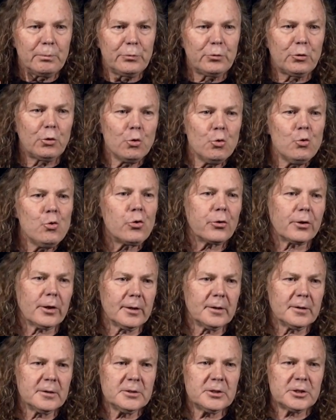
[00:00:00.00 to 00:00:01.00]
do
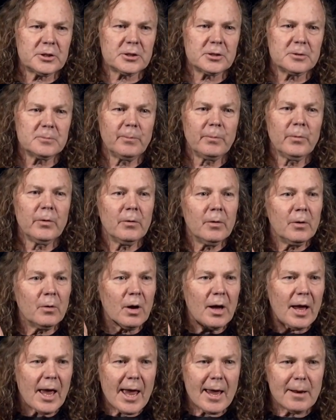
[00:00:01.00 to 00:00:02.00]
things
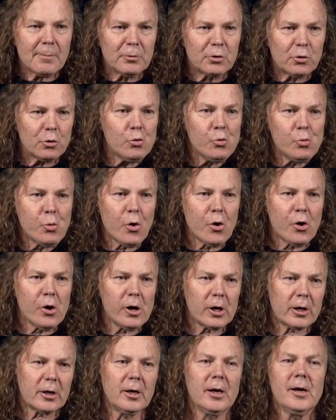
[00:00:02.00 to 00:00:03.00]
and do
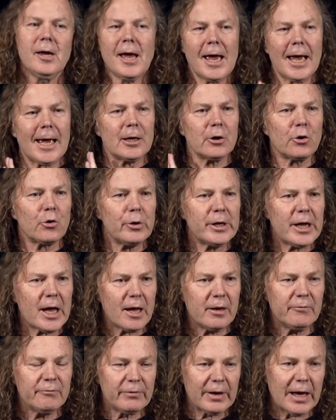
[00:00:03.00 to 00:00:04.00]
work and
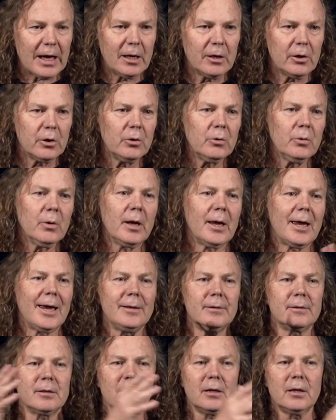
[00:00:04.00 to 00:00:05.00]
create value
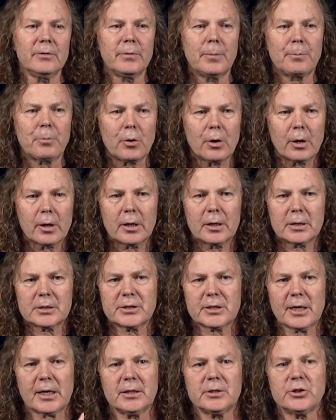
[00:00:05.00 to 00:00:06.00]
and deliver
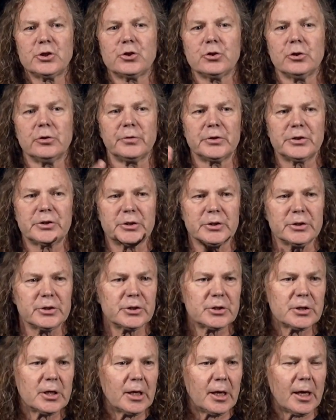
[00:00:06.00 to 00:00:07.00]
products and services